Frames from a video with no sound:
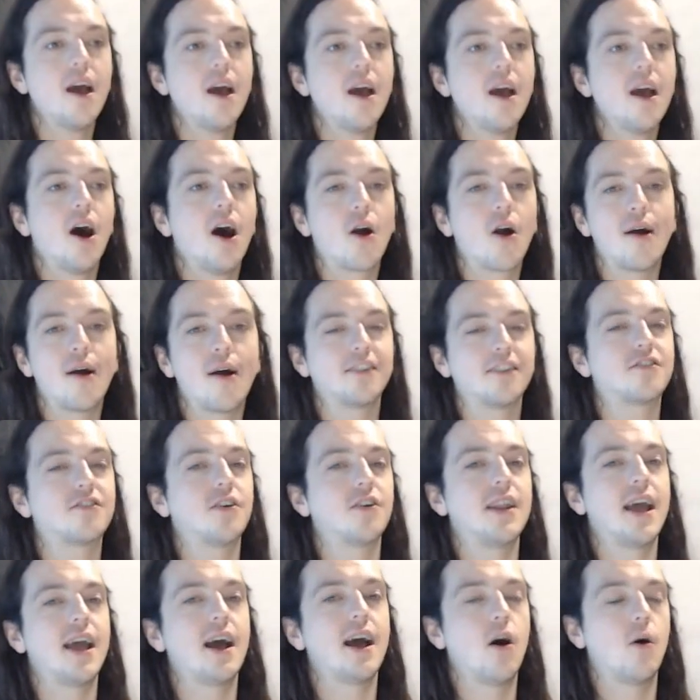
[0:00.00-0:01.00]
All right. So
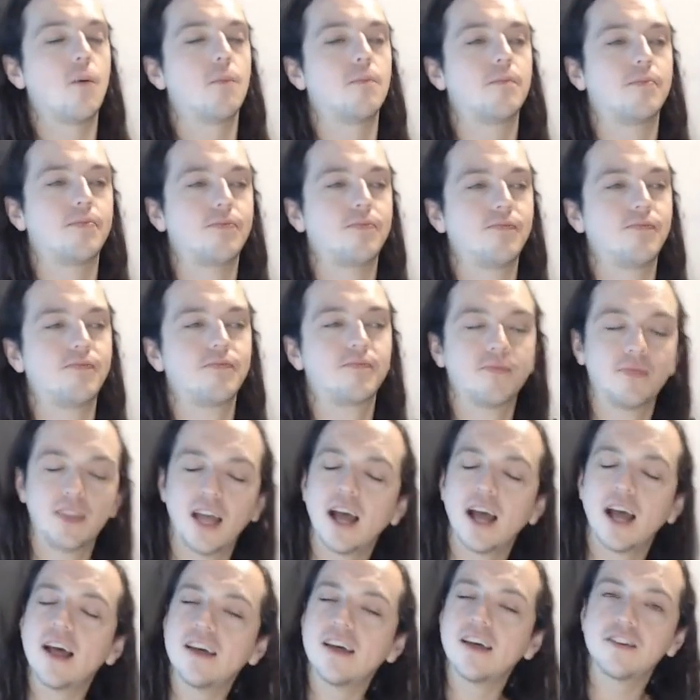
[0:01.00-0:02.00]
now
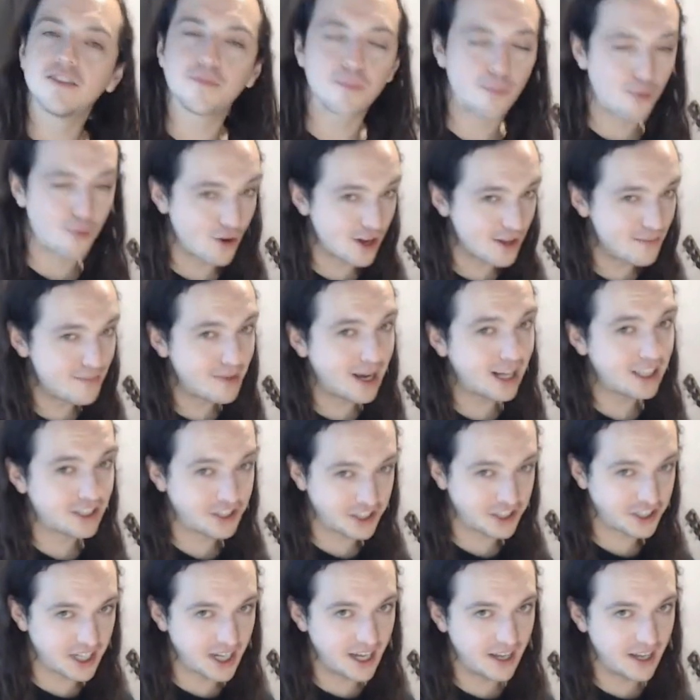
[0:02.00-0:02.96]
that is pretty much